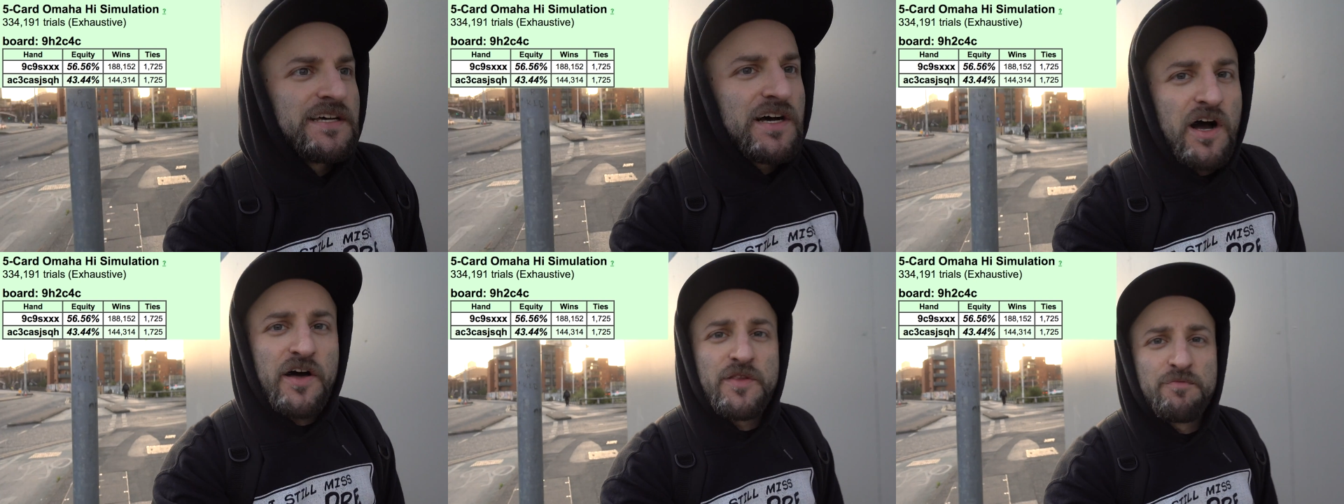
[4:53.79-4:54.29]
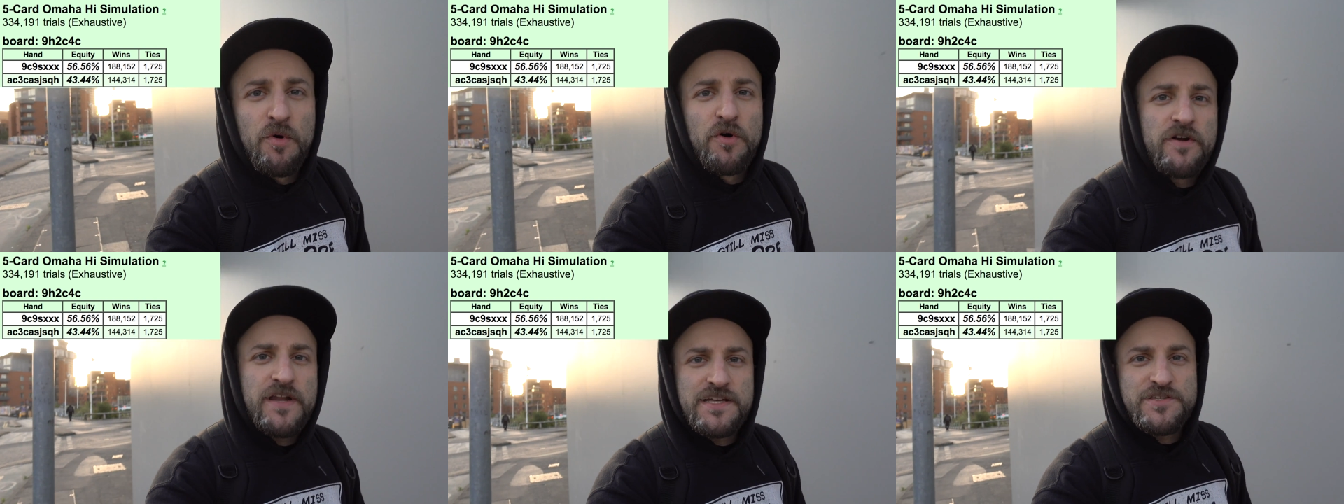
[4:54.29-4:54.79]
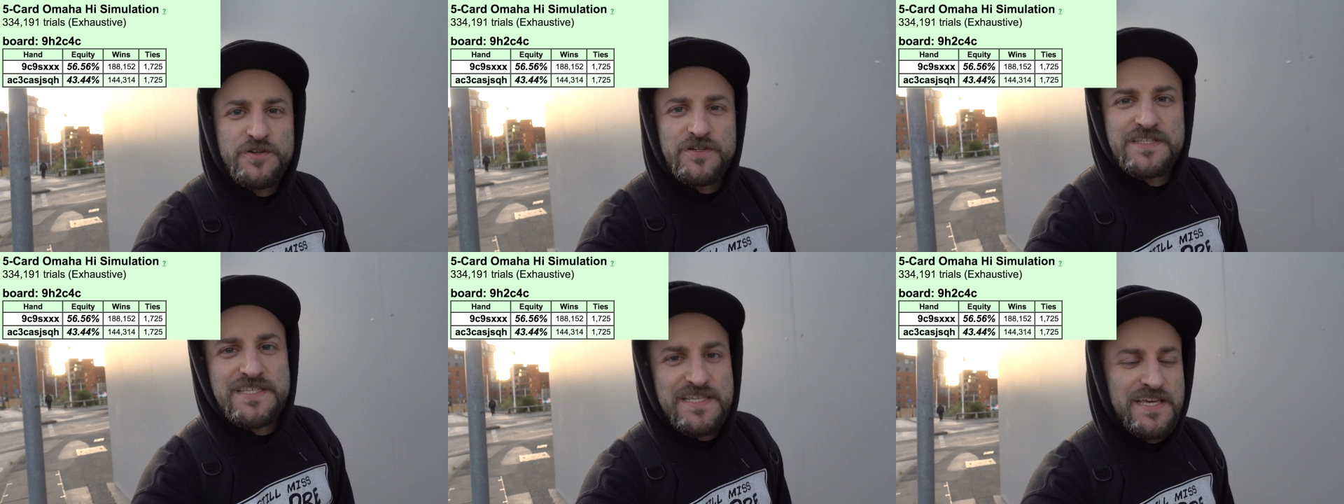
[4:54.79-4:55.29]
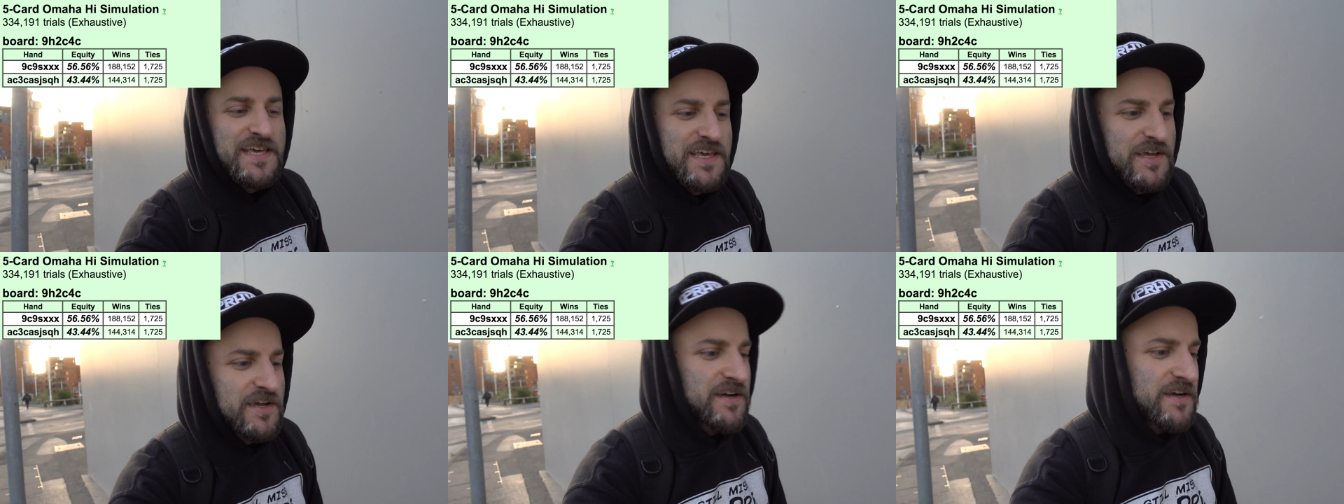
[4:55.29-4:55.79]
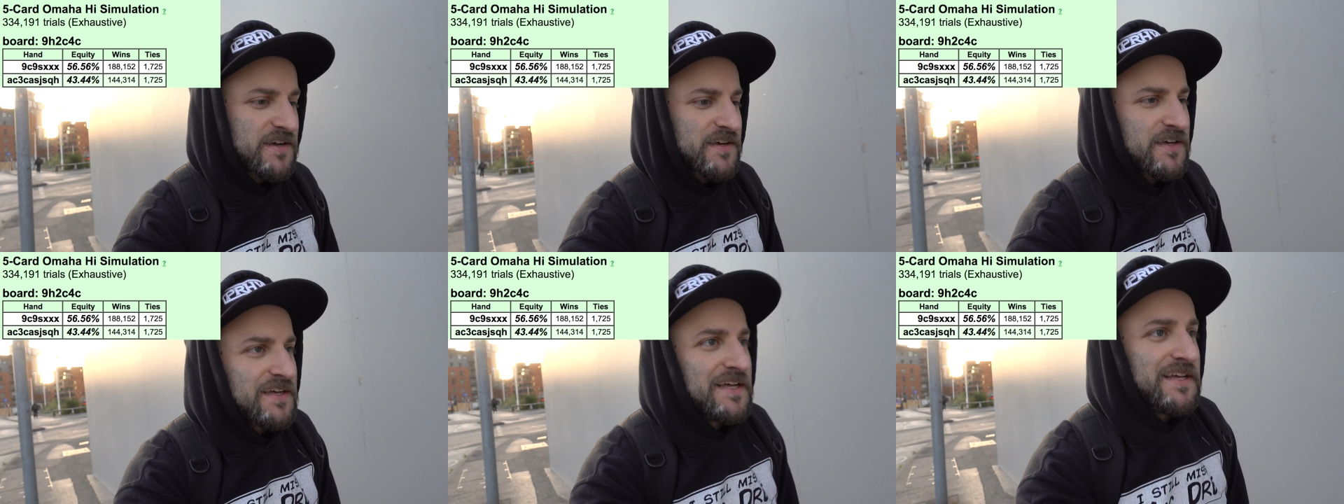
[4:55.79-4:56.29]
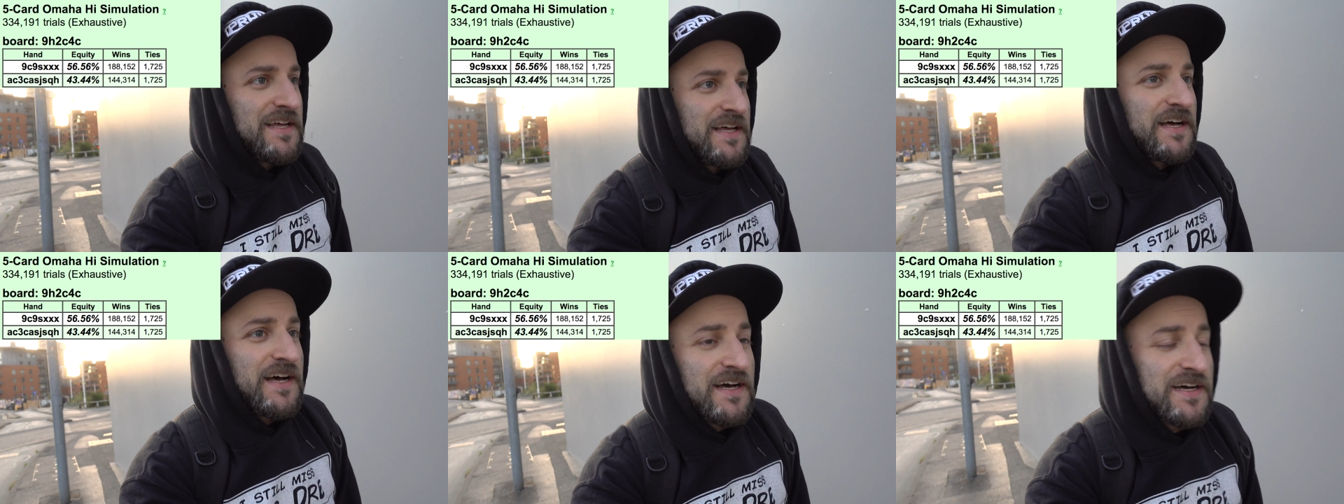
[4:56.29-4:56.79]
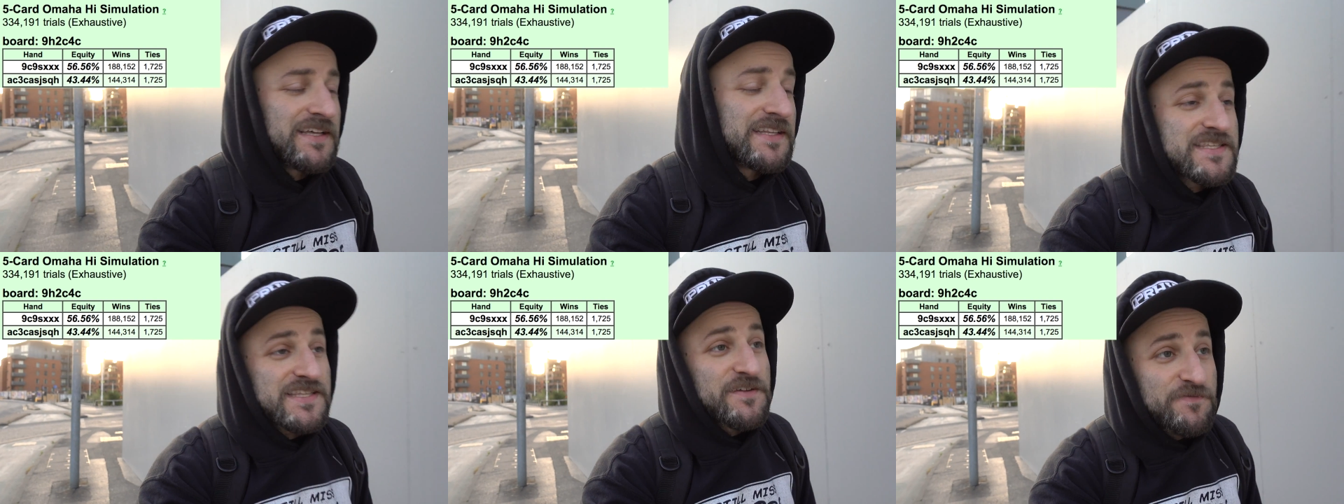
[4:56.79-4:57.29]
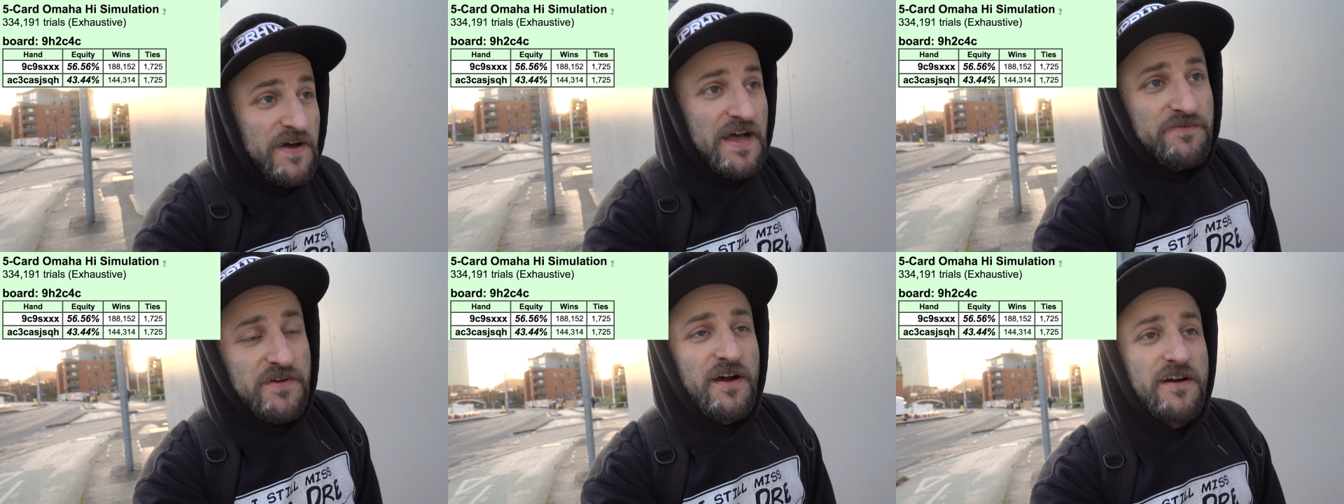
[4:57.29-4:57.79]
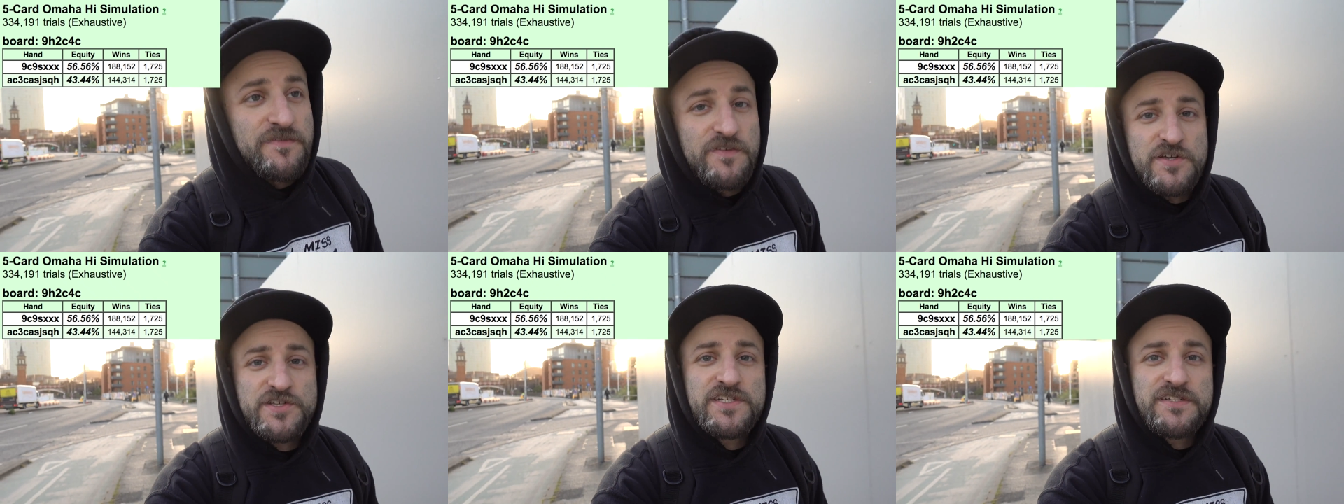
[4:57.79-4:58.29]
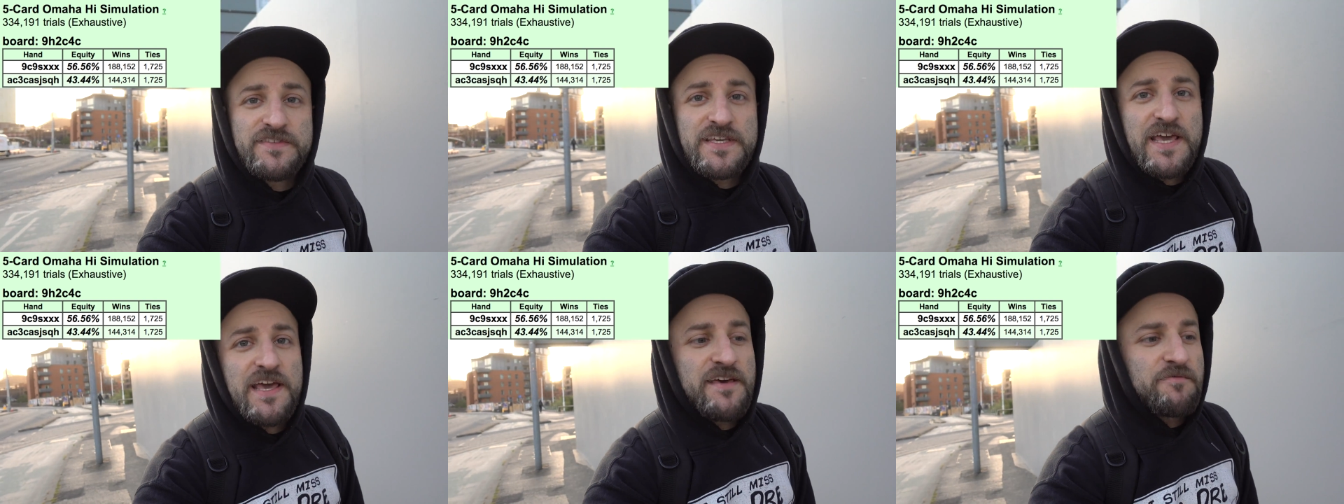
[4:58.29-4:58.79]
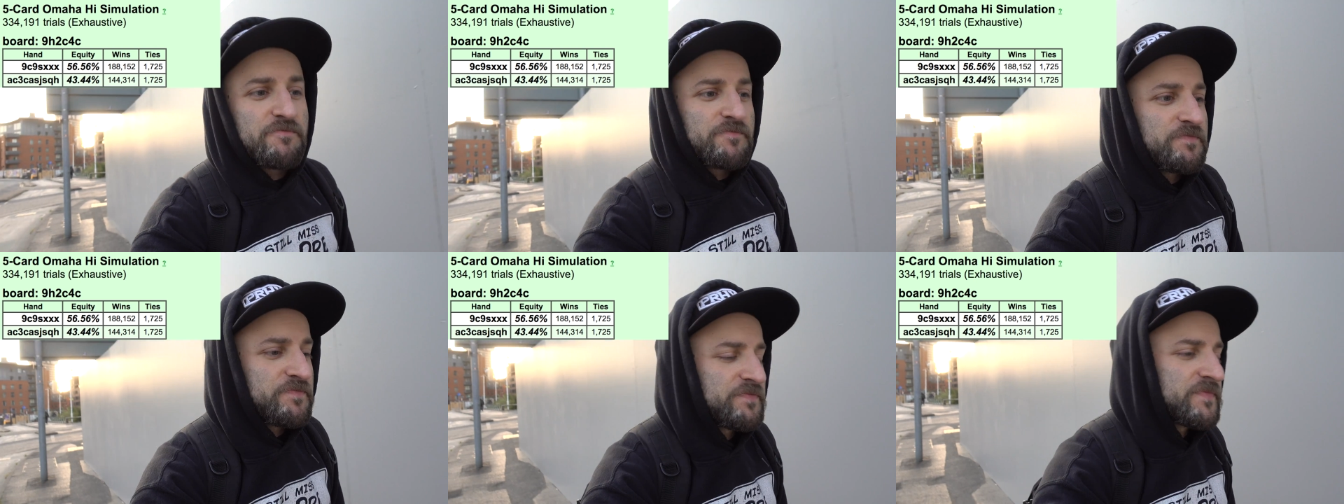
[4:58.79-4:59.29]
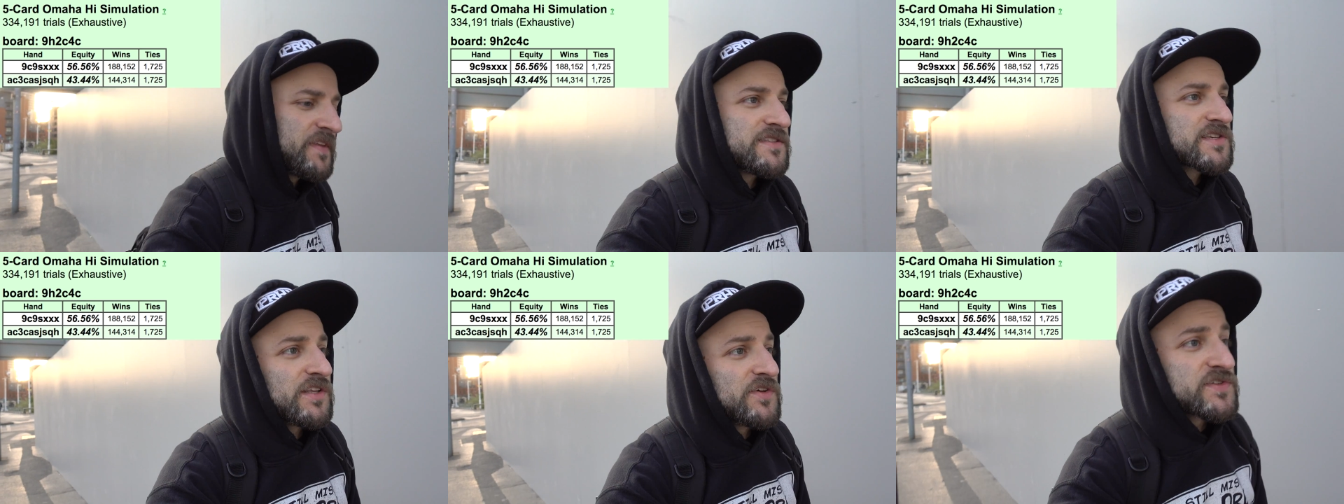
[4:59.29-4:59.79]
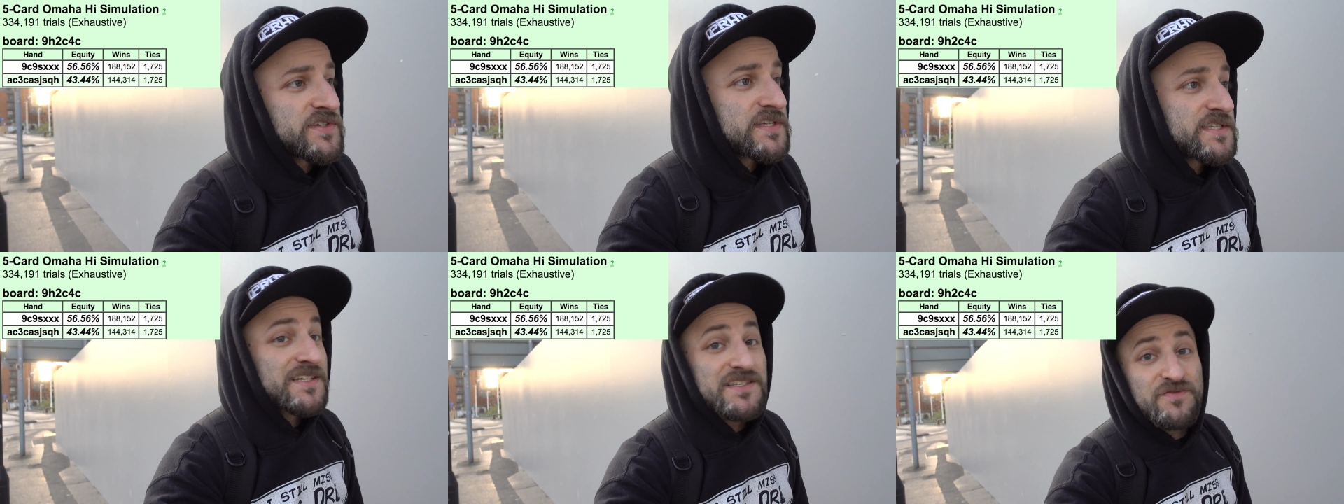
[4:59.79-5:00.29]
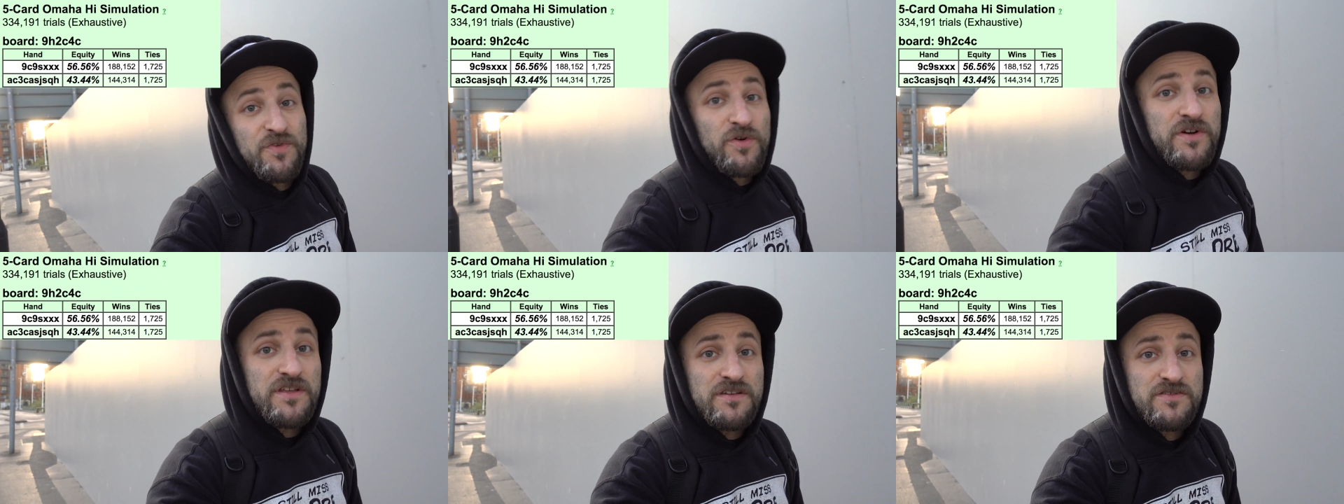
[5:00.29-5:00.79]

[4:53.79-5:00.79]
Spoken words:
on the board, as you can see here, at least in the 5-card version of the game, it's closer to 60-40.